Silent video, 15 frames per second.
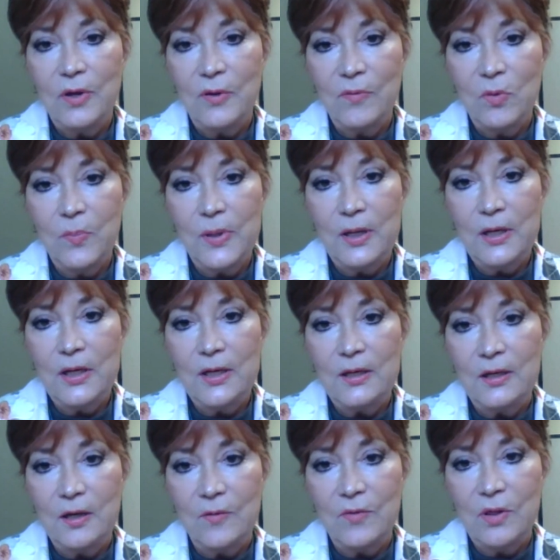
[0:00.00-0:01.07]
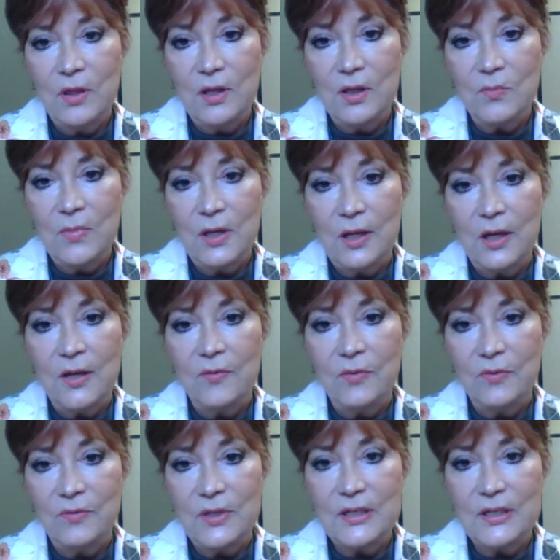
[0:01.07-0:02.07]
everybody and everything in my life if